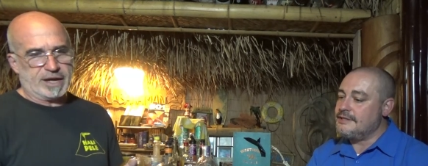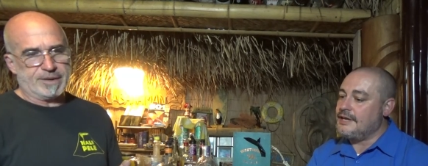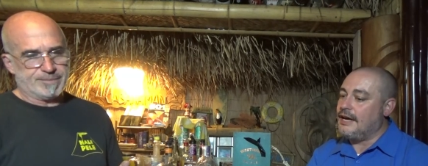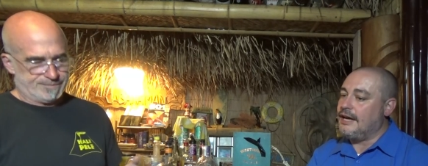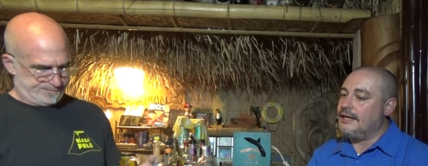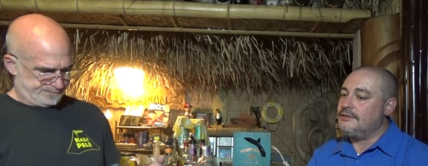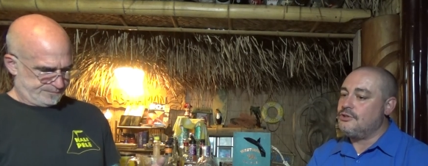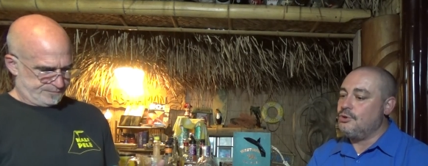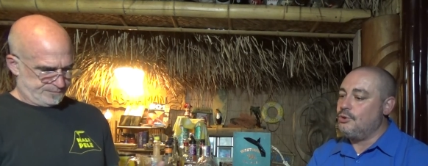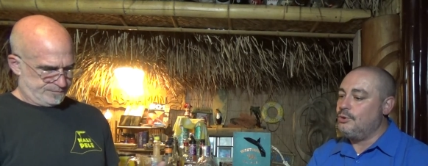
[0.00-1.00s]
Speaker 1: okay. design
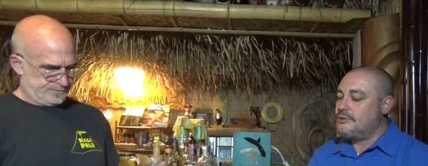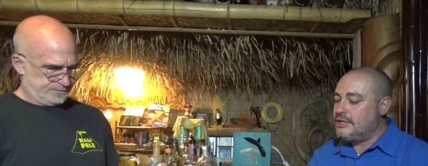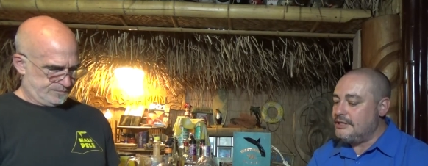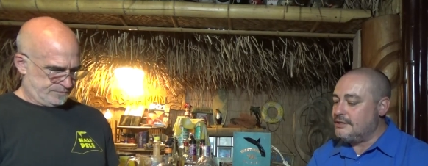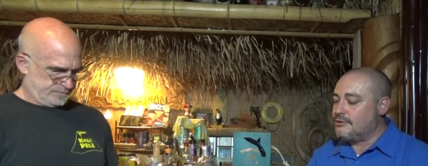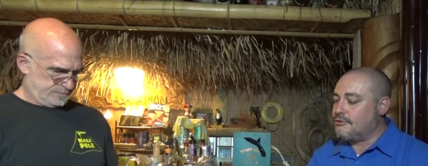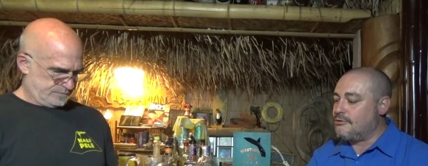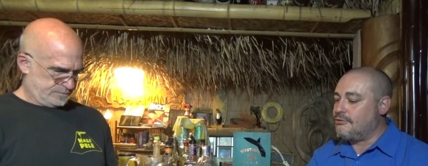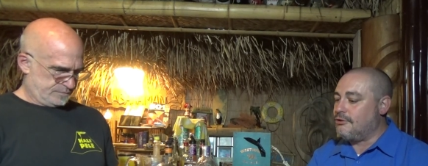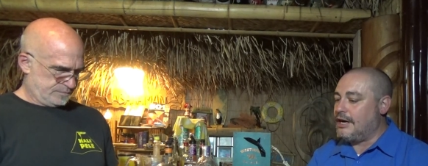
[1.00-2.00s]
to Jesus
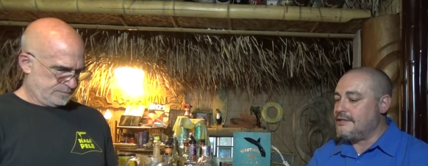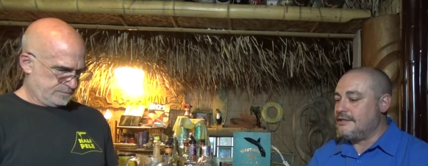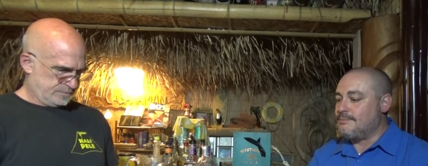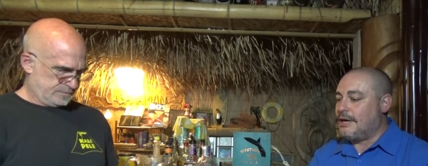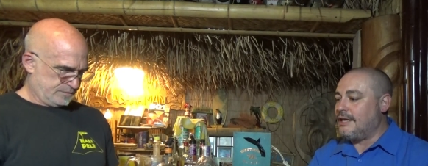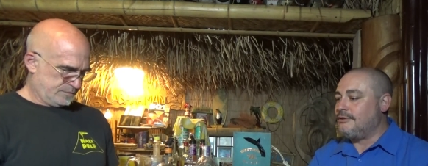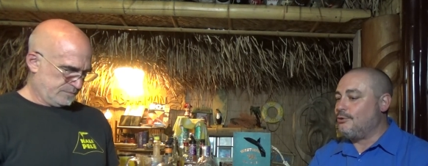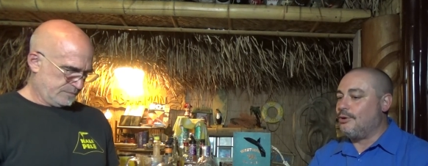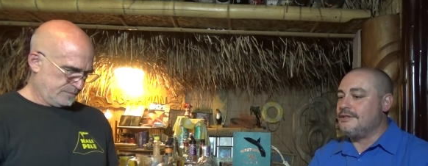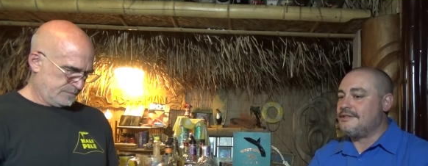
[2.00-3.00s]
Christ is my
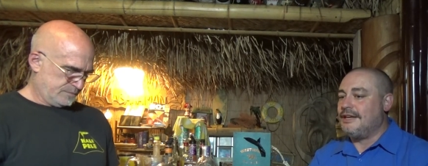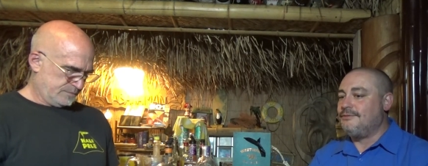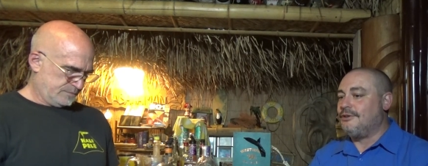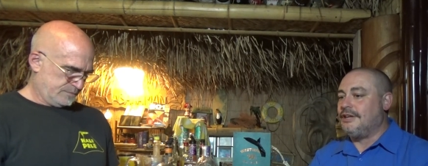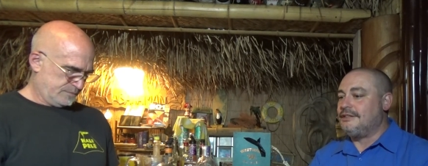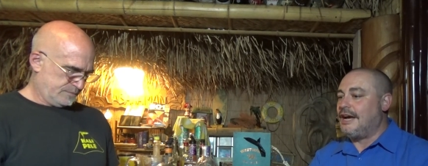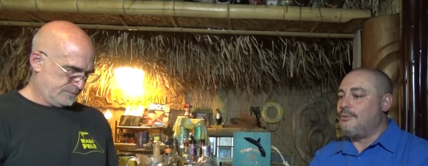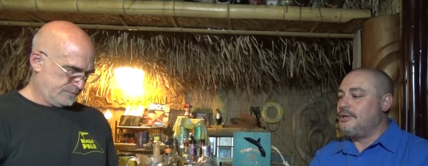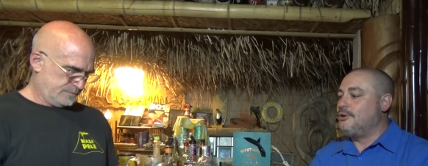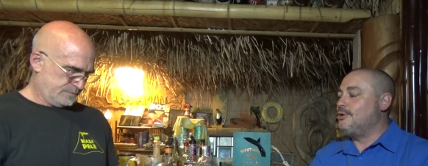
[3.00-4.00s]
Lord and Savior, and
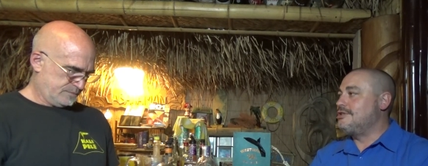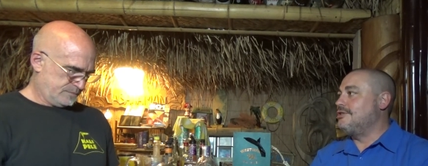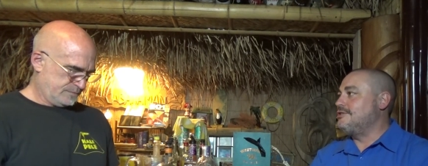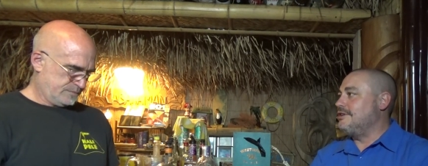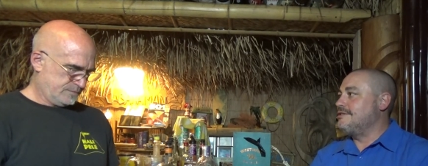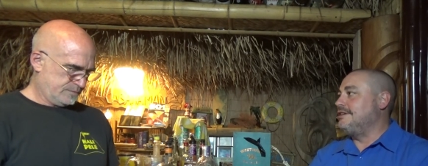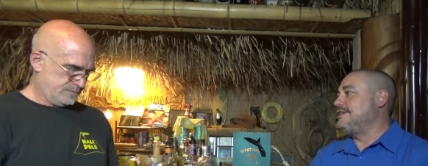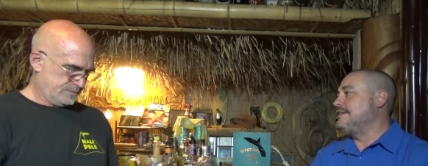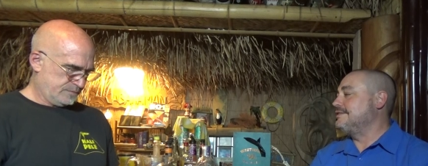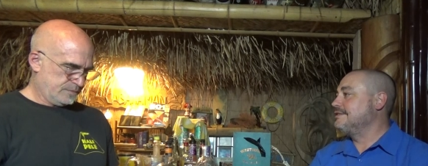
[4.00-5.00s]
now we go to church on
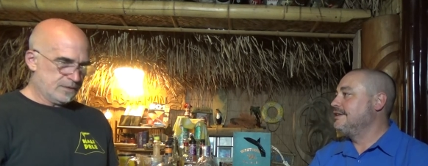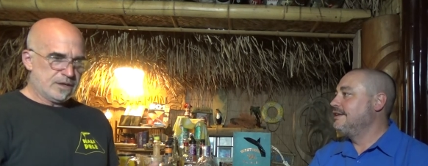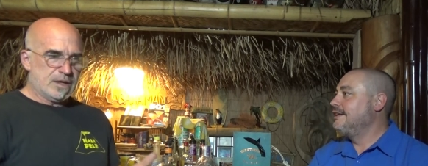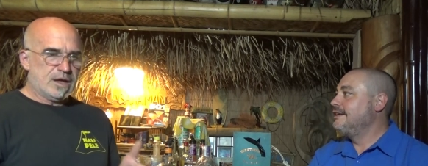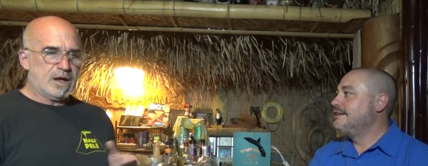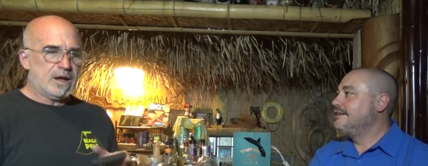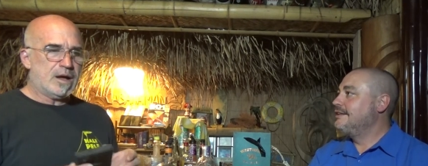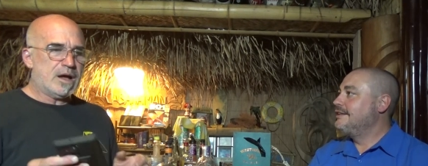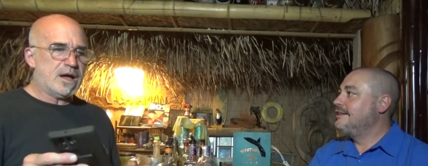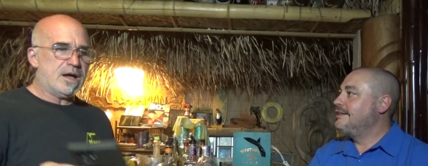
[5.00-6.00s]
Sundays?
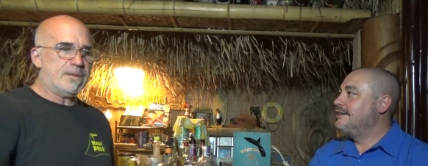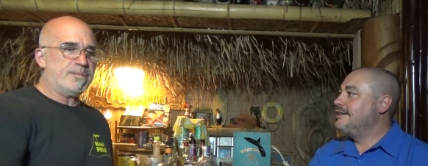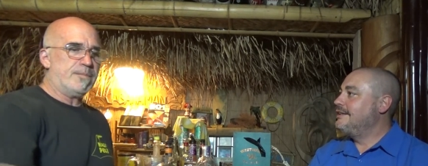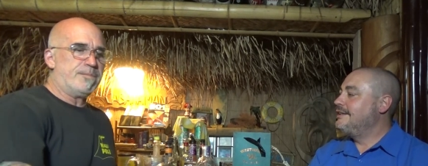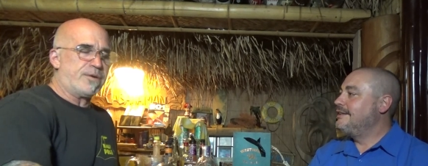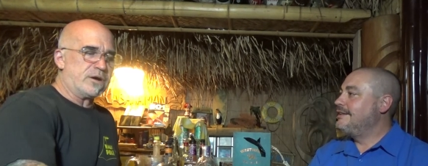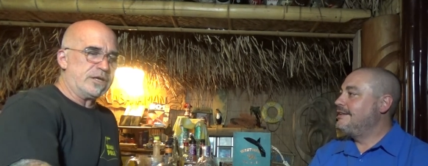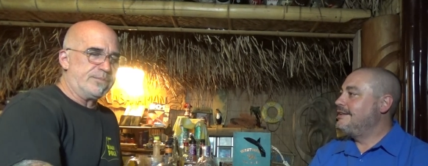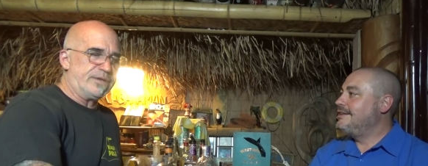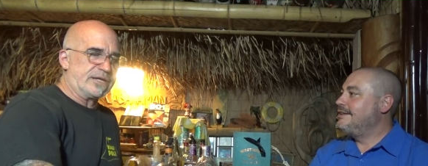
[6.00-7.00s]
Speaker 2: Um,
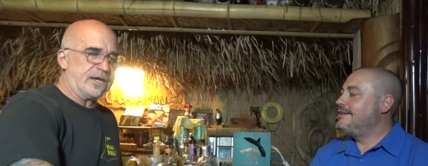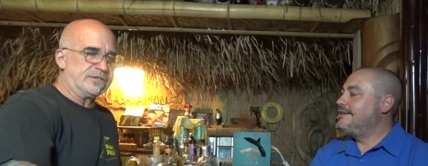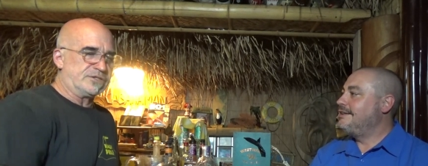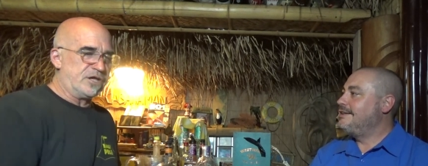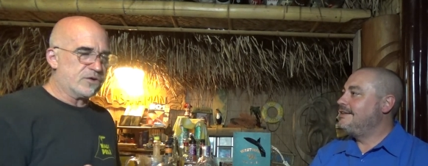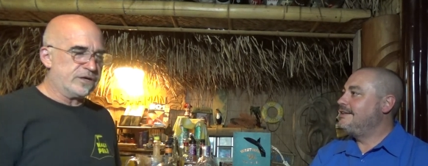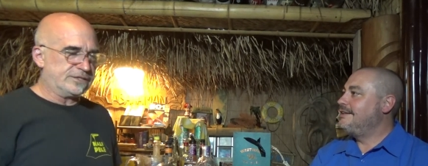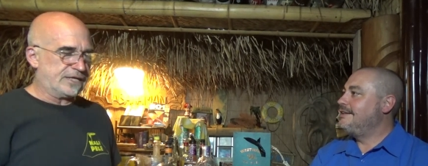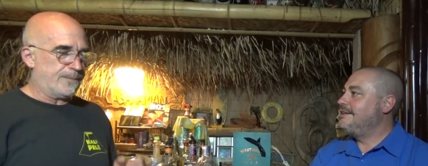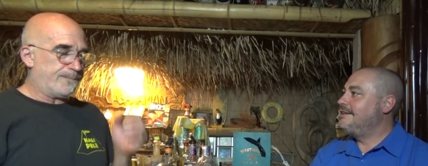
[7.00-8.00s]
partly because there
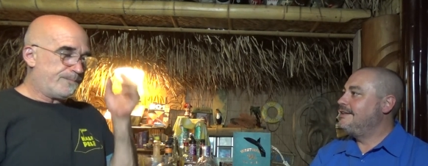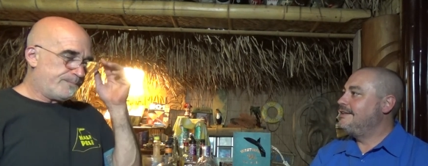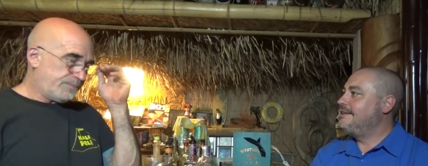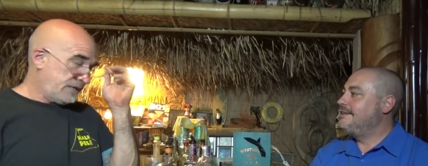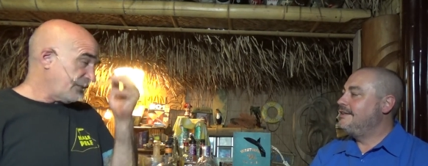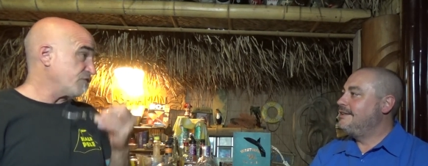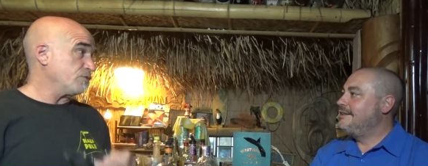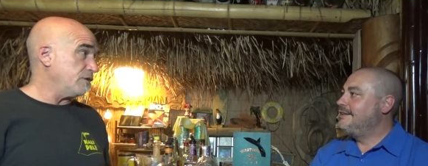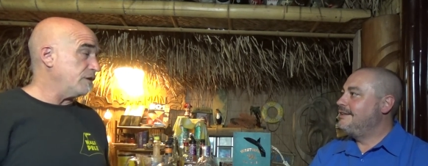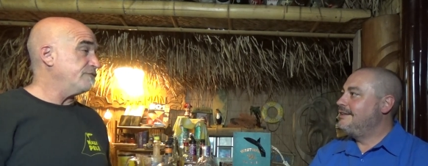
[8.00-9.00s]
is a
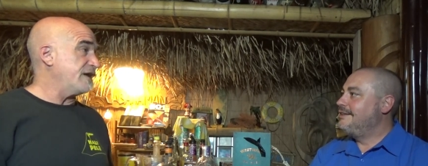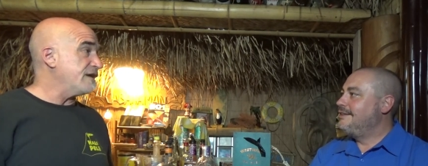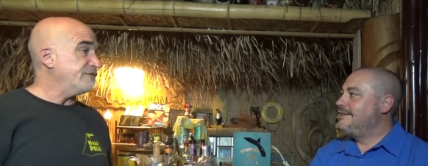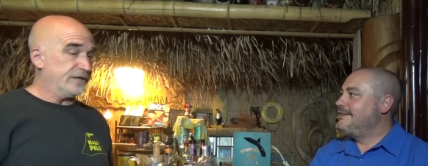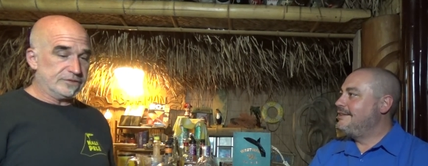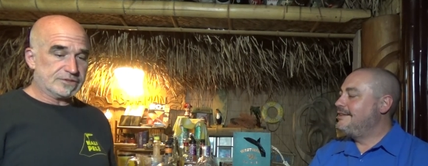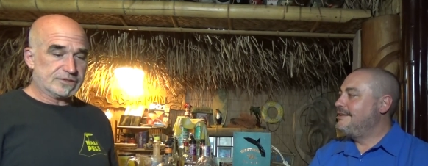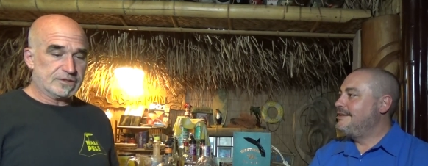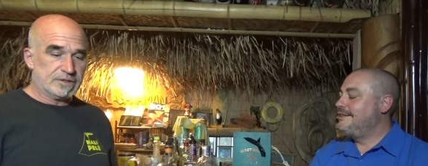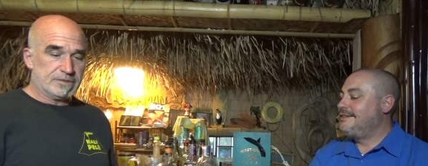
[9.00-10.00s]
plethora of
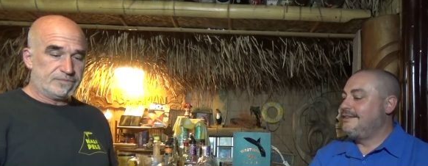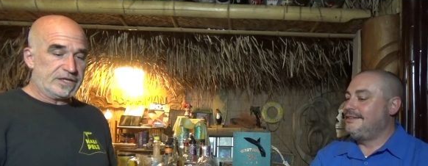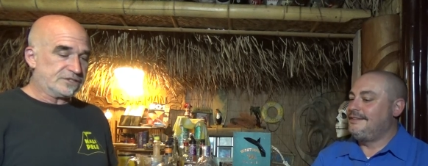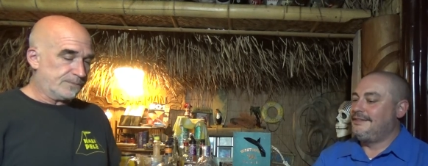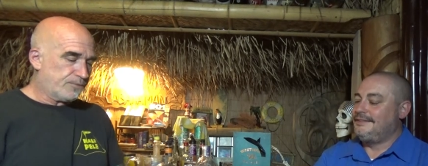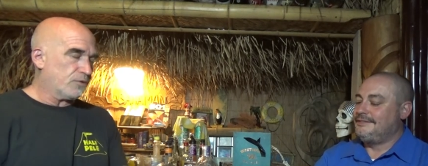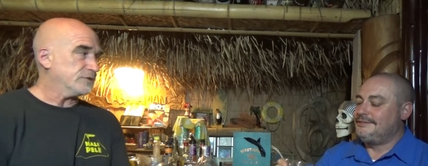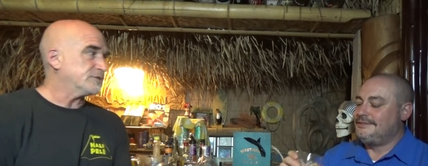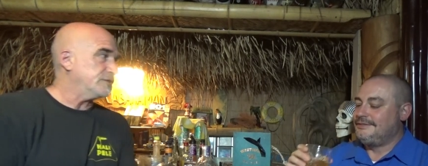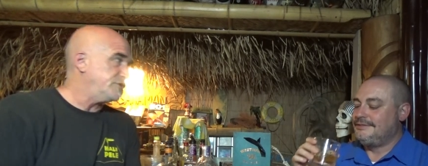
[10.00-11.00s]
evidence that
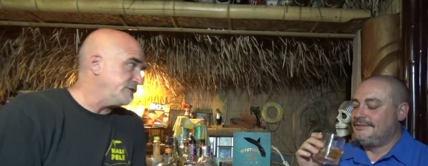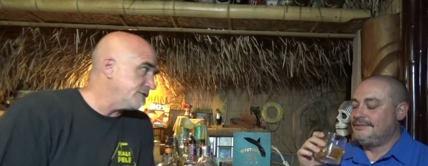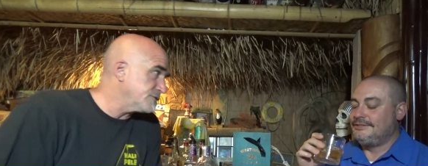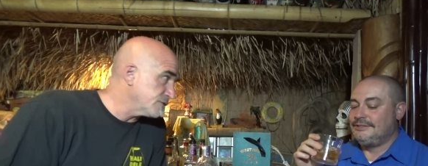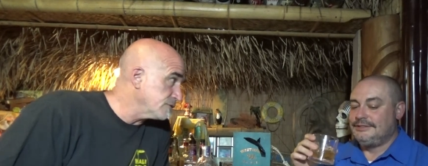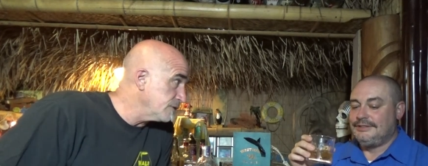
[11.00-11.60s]
supports that Jesus